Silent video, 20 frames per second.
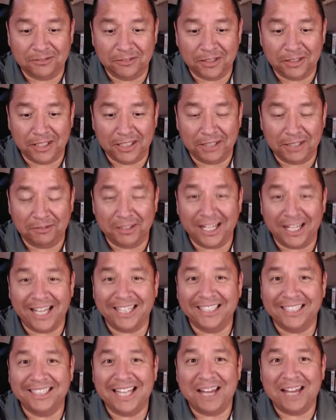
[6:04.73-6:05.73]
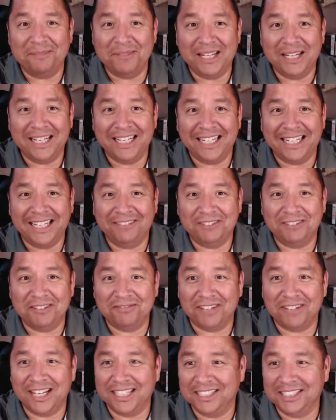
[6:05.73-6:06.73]
then we got in that meeting and we
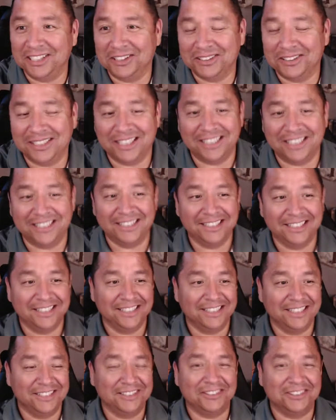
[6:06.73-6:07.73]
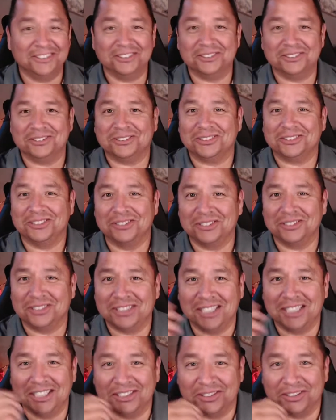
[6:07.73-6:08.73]
find out that those
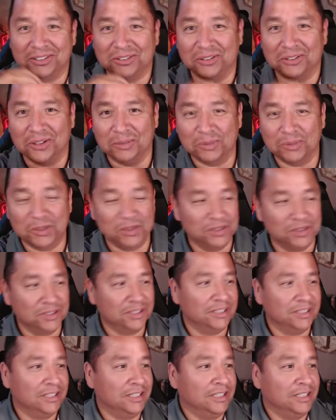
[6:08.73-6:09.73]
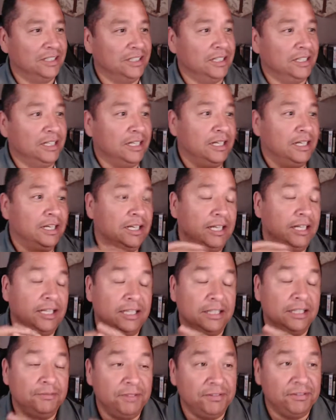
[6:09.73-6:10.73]
things are normal, and
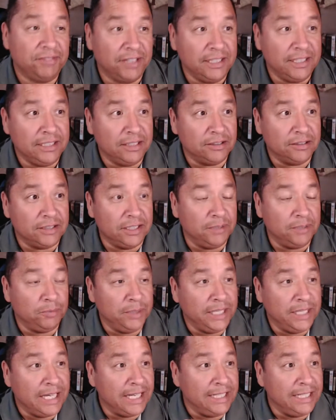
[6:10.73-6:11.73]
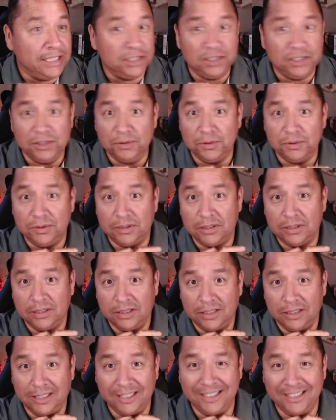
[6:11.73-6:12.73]
then we find out that we got issues.
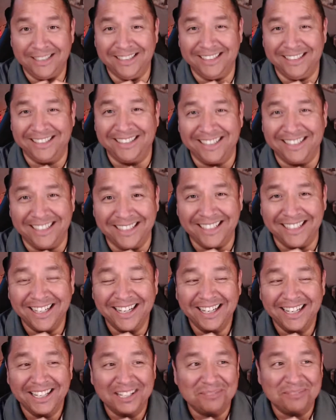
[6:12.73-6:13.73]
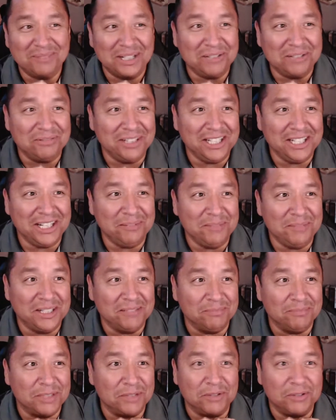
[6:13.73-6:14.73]
And by we, I
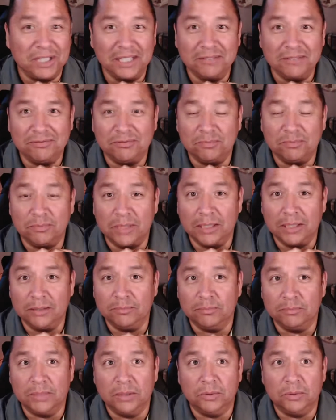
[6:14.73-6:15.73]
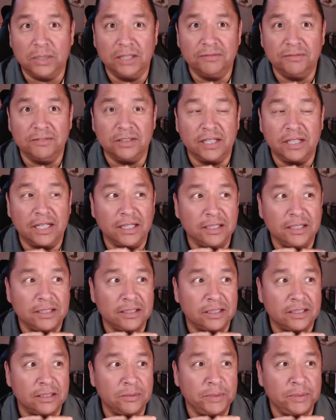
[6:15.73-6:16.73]
meant my wife. My wife and I,
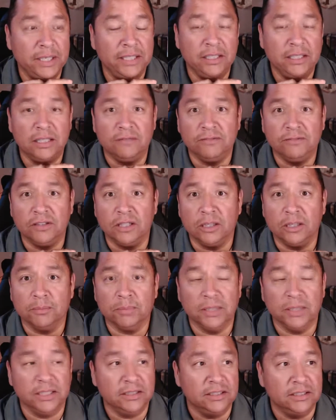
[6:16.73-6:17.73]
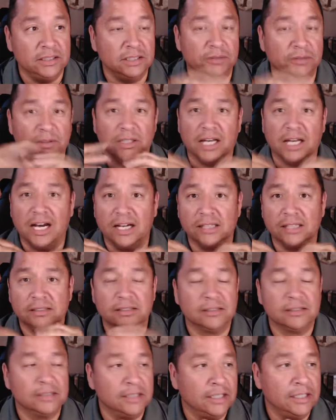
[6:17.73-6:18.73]
we had enough on our plate to deal with
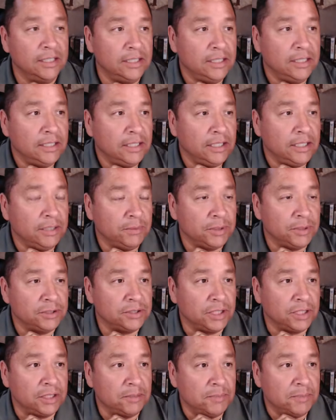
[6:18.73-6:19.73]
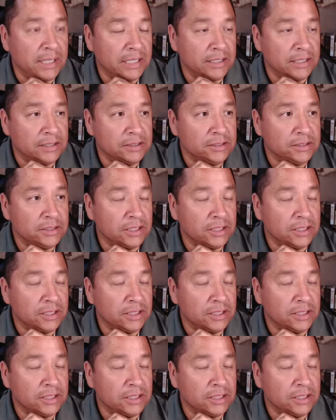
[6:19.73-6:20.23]
us, and we were trying to manage